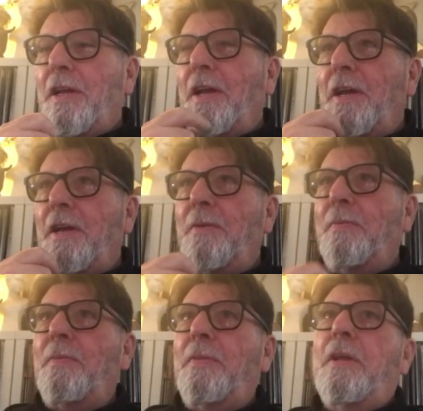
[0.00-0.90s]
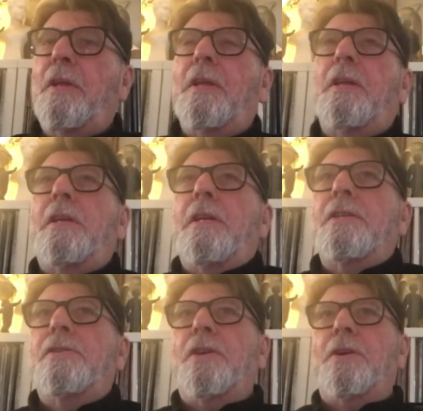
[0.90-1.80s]
Um,
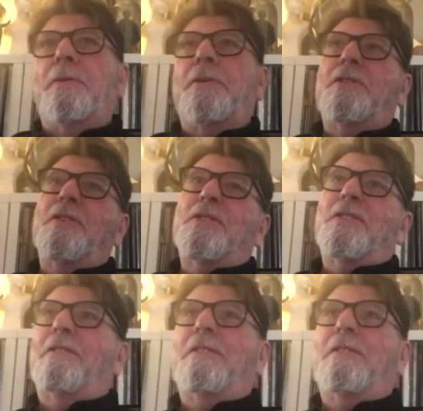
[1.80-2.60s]
so it's just